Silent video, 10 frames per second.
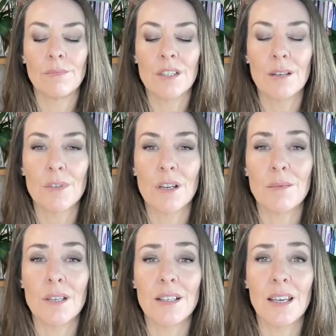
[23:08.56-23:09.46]

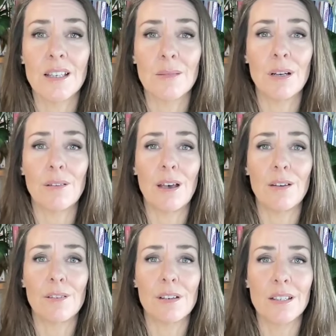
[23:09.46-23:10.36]
Sometimes it takes a bit of
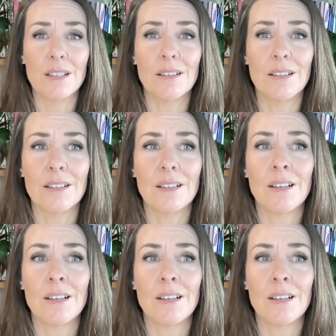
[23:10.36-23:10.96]
effort and